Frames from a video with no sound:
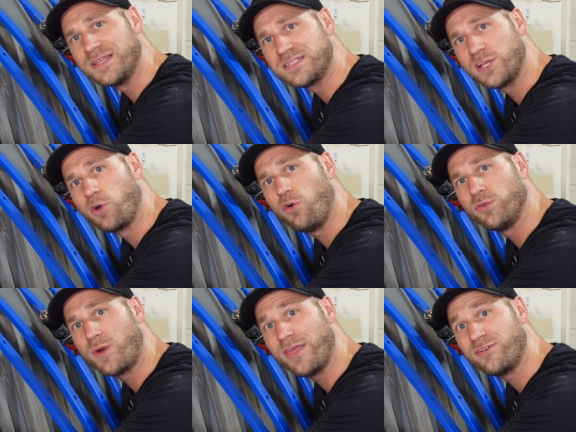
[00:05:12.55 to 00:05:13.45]
this in
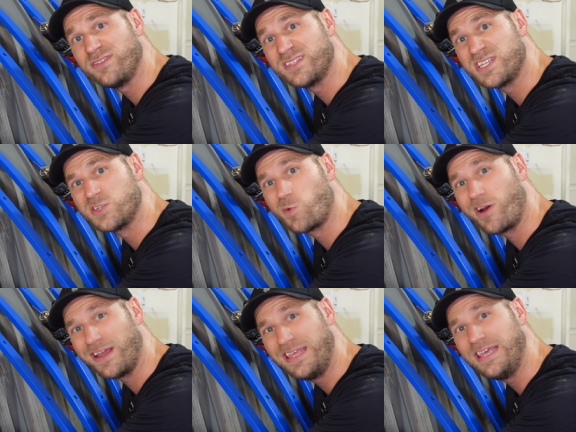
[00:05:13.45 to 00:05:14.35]
cold weather, this is
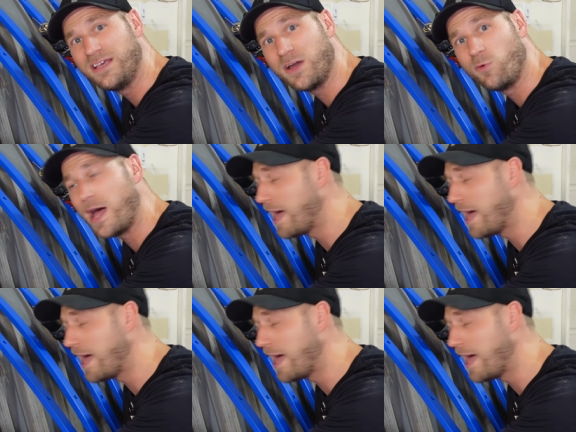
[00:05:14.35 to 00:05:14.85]
where a heat gun will